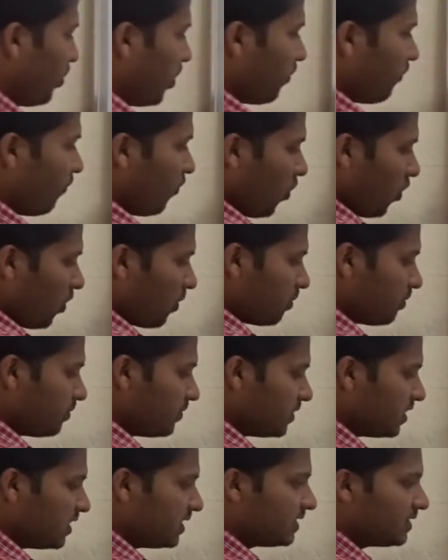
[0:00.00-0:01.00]

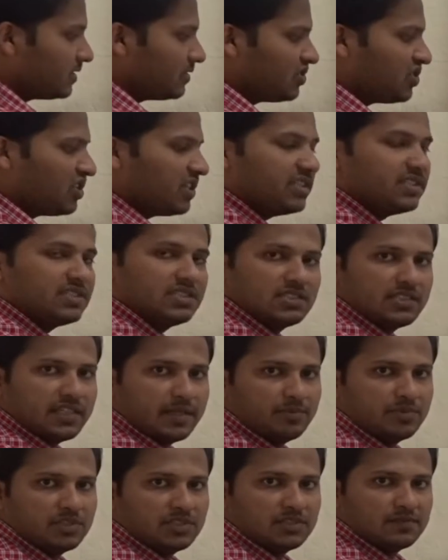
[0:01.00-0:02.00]
perform these three
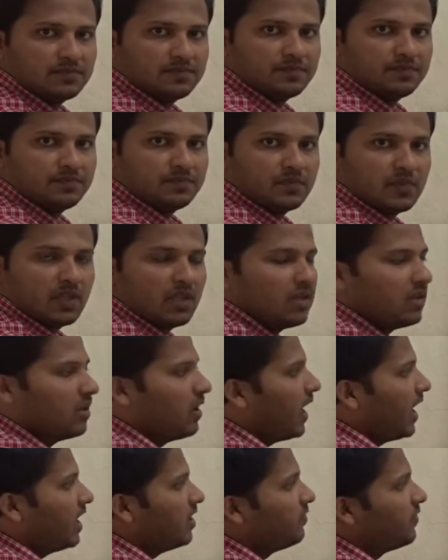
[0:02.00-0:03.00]
steps,
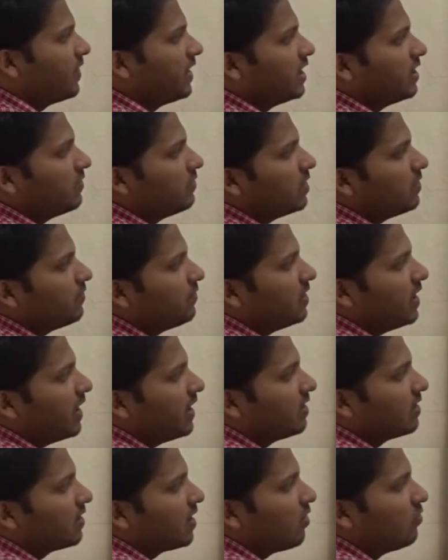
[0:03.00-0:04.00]
and whenever we
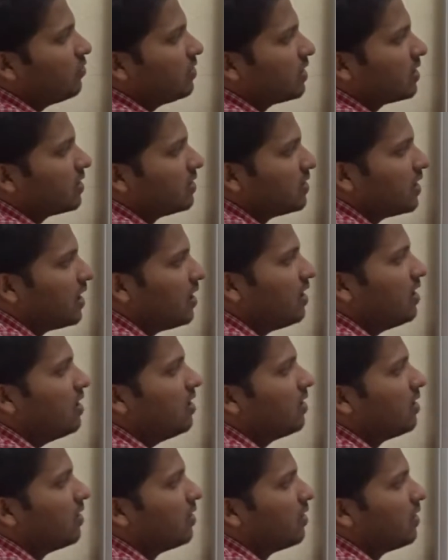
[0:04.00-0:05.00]
encounter
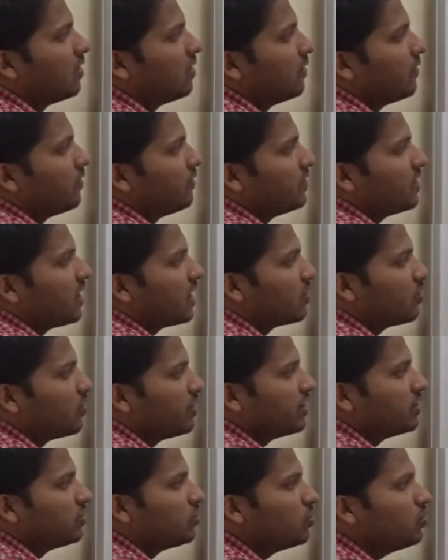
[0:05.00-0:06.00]
null we are
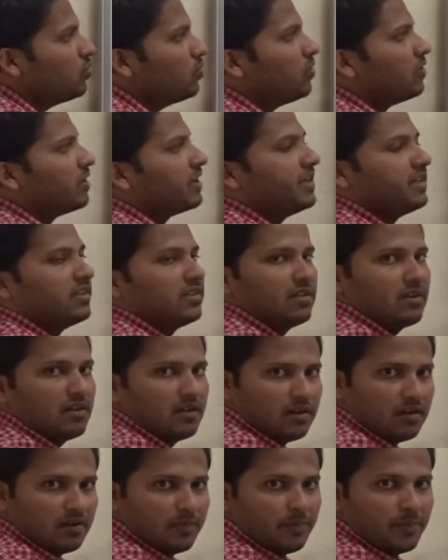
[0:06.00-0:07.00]
going to
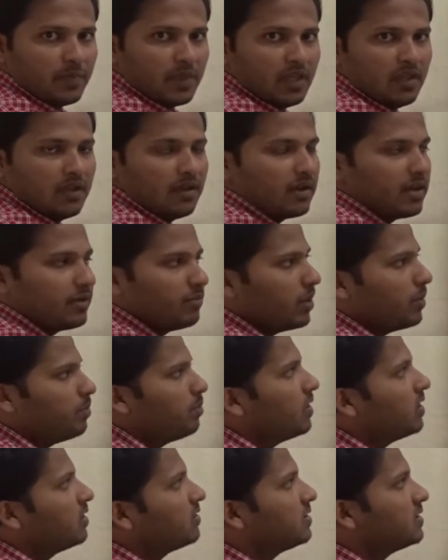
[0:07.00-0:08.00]
return.
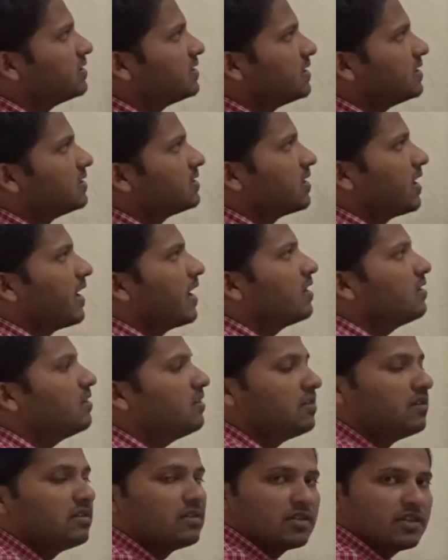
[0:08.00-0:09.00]
Remember, this is a
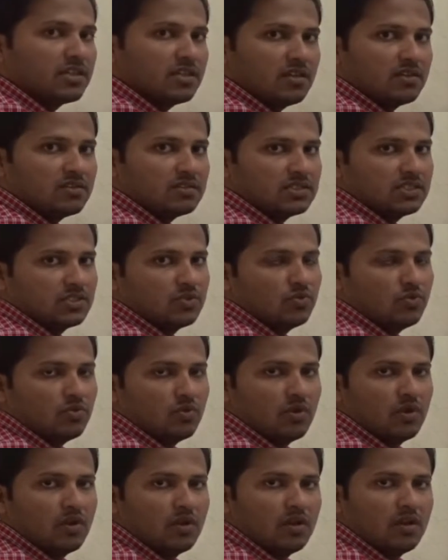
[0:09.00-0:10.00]
recursive
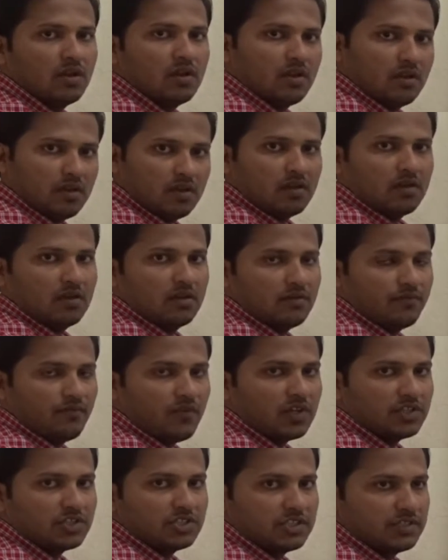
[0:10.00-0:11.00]

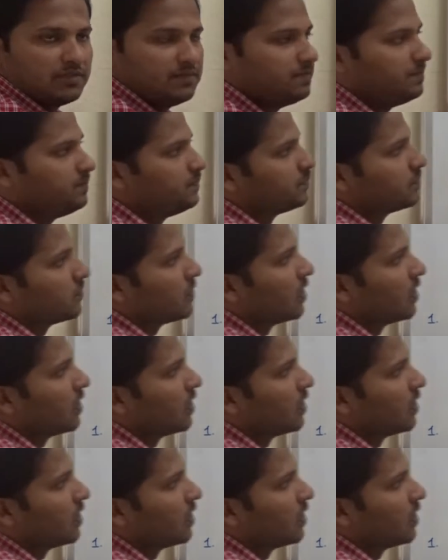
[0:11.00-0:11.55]
function.